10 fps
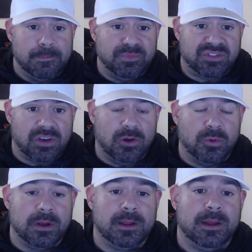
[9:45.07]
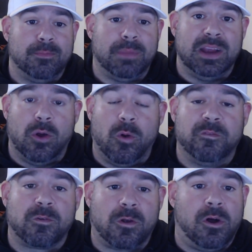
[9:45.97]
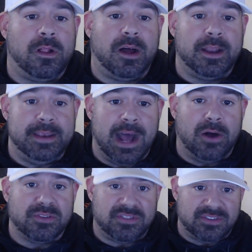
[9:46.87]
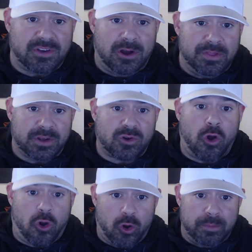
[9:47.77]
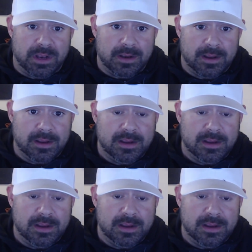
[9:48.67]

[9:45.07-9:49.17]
So my overall analysis on the carbon